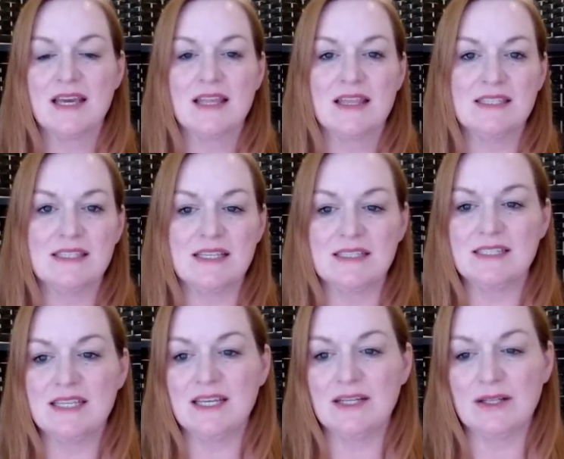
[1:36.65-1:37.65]
This is a
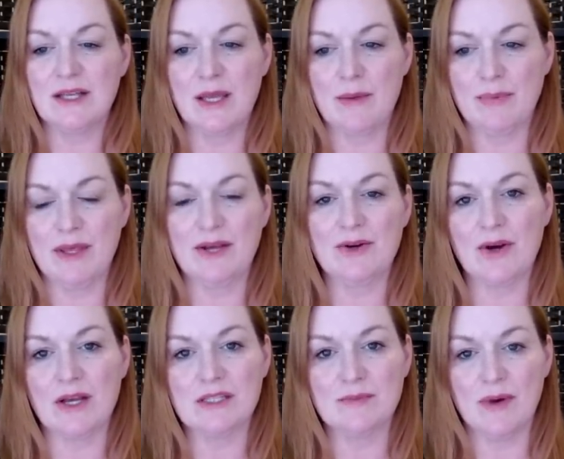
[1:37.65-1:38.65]
teal Kipling
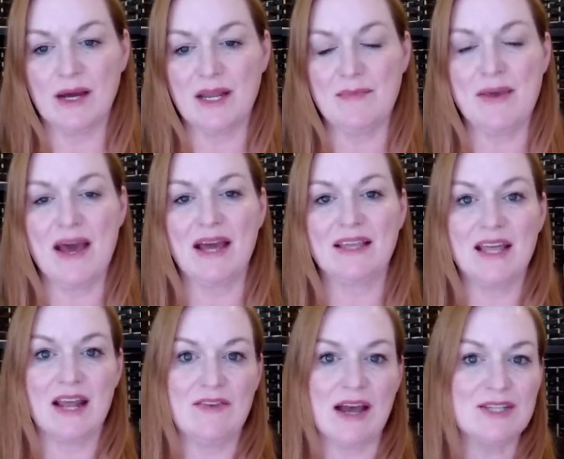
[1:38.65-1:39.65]
crossbody bag that
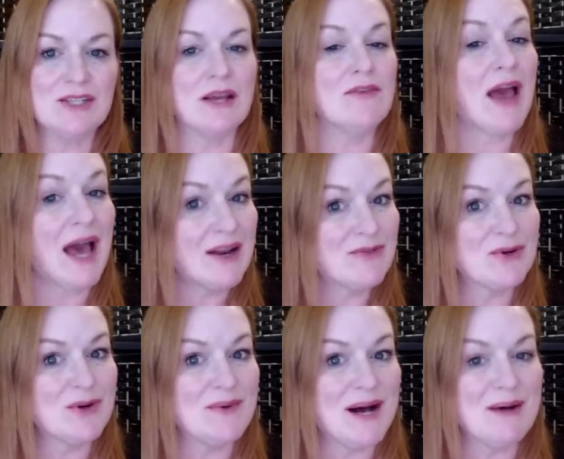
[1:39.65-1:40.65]
I've actually have had it for
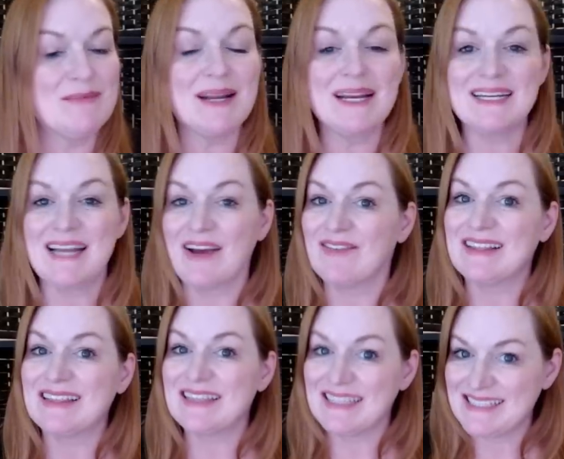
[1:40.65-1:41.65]
a while, but I didn't have it
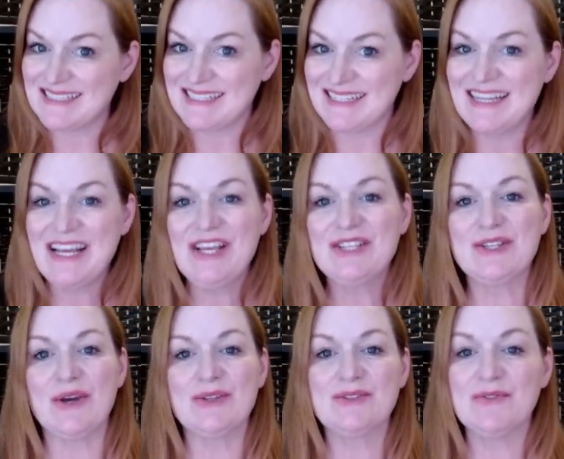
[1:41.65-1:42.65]
listed. So
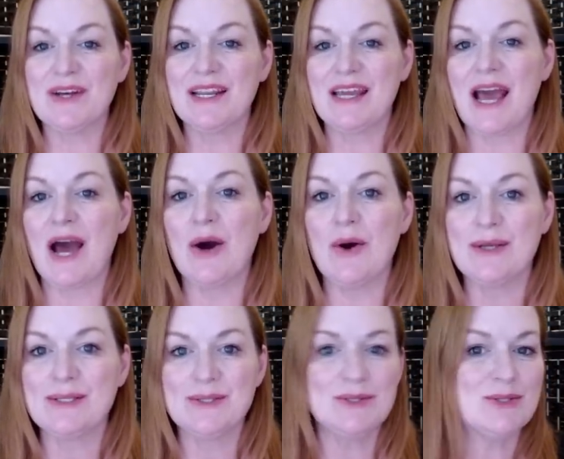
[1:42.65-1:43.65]
it's funny how
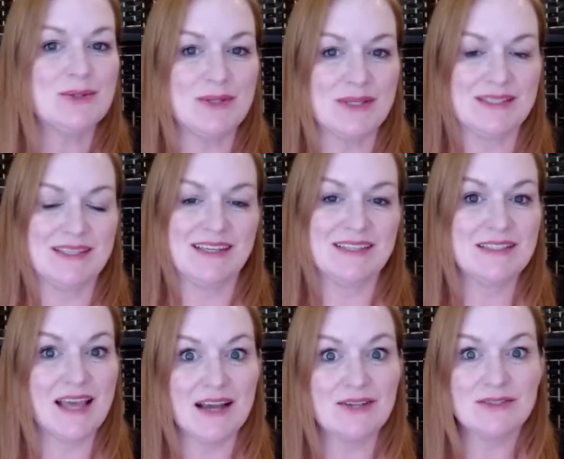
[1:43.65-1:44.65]
as soon as you list things, they
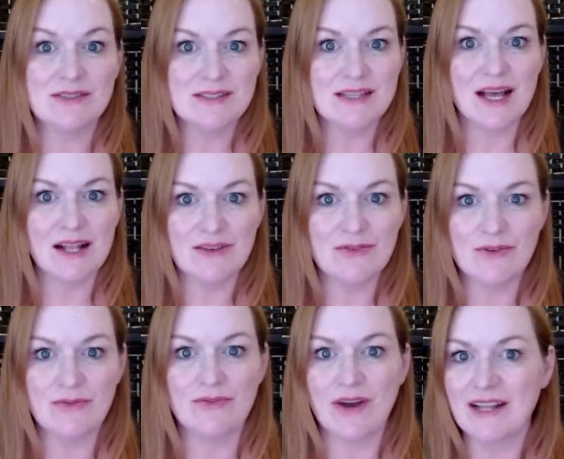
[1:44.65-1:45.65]
actually sell if you
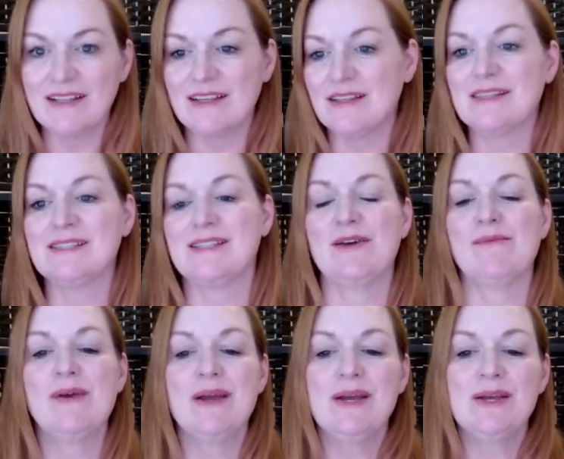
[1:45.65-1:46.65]
finally list them.
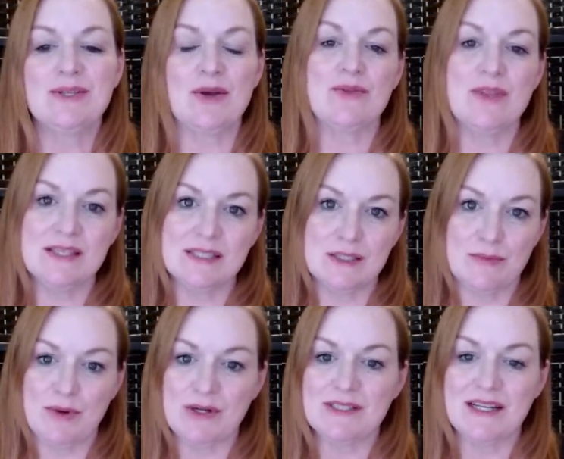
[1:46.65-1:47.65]
So this is a
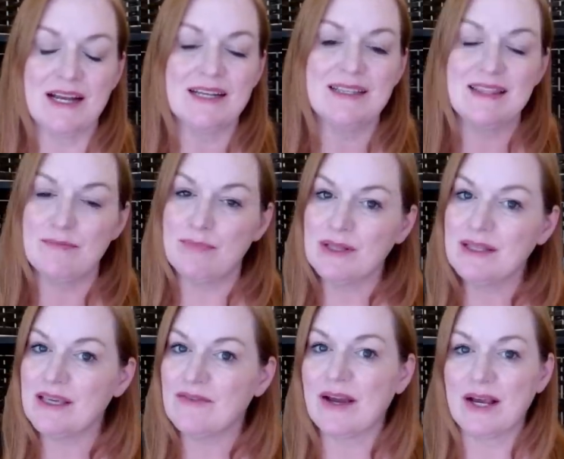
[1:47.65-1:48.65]
purse that I
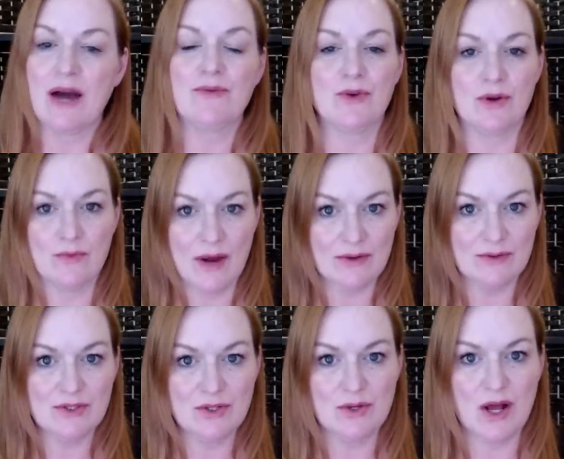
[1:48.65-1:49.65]
believe I got for around
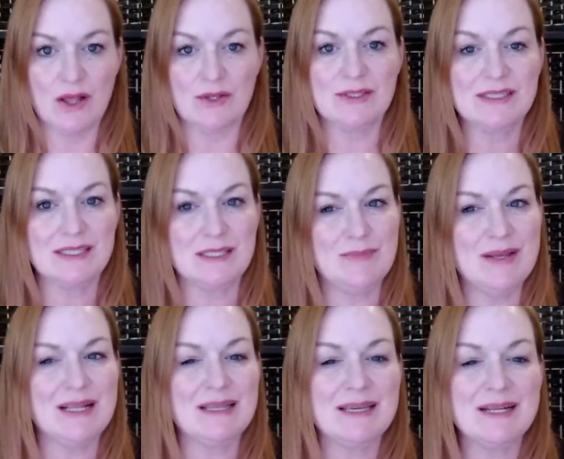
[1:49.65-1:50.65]
$2 because it's been
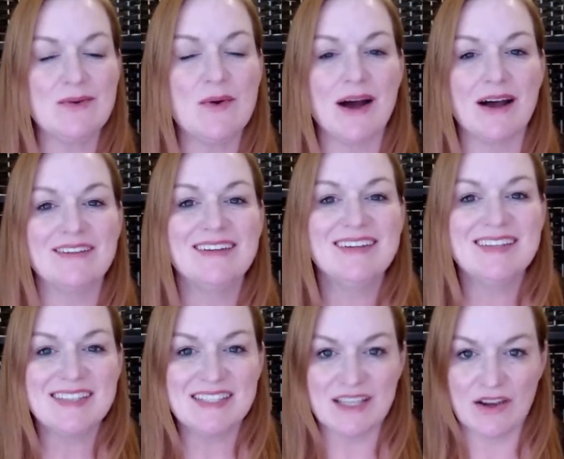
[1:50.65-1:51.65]
a little while
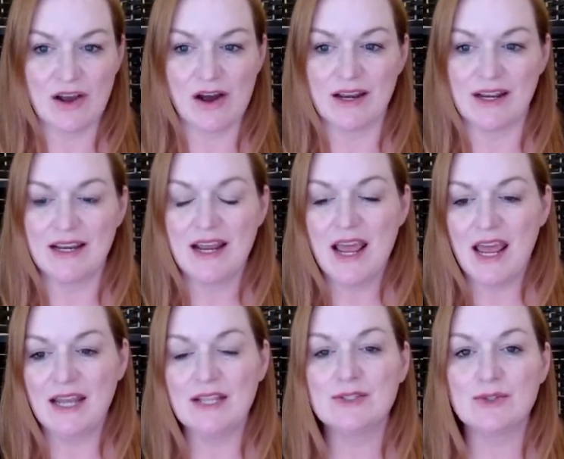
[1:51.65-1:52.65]
since I got it
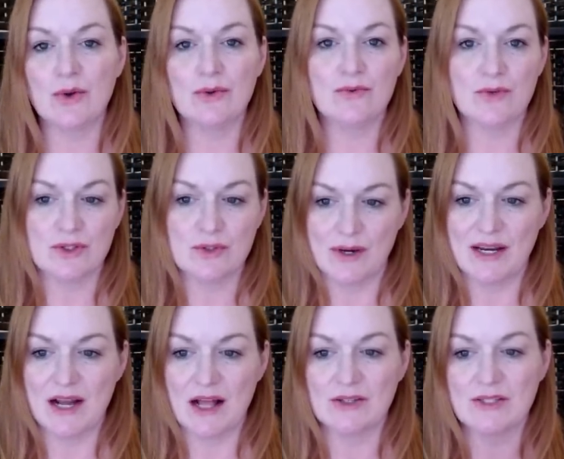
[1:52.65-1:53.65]
and it sold for
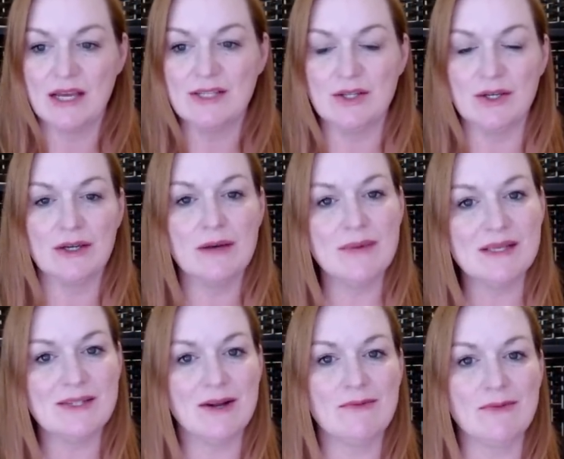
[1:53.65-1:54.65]
$20. I took a
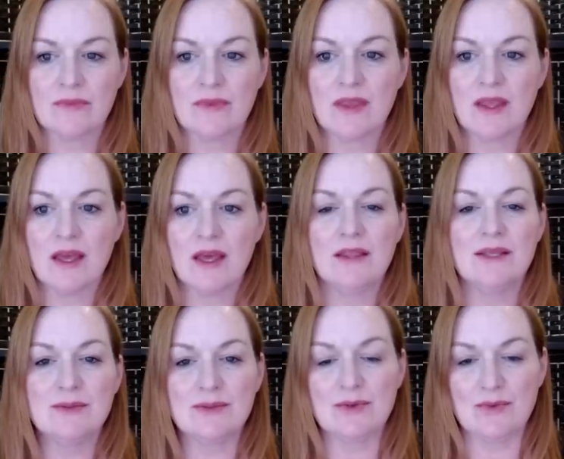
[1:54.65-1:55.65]
best offer.
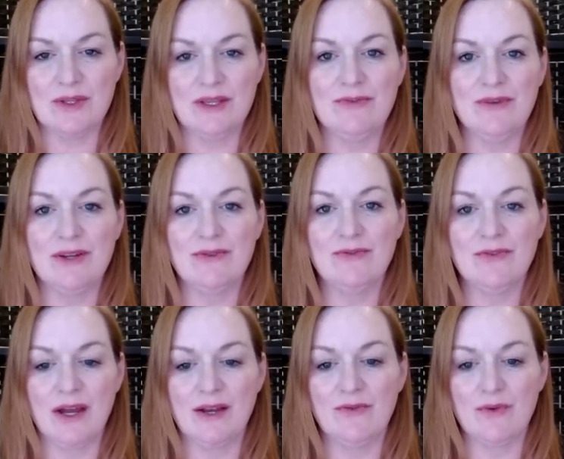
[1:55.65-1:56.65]
This was a really fun
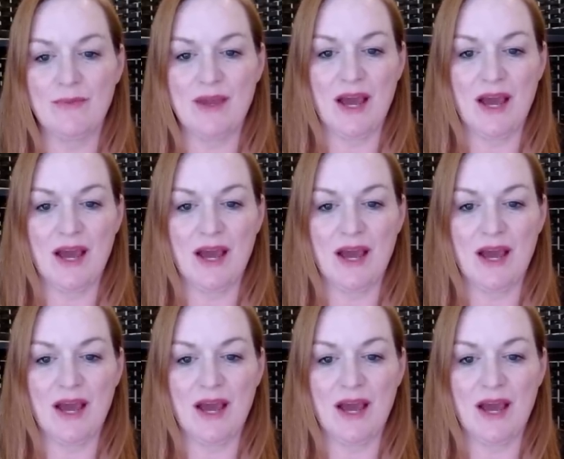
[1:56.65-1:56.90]
find for me.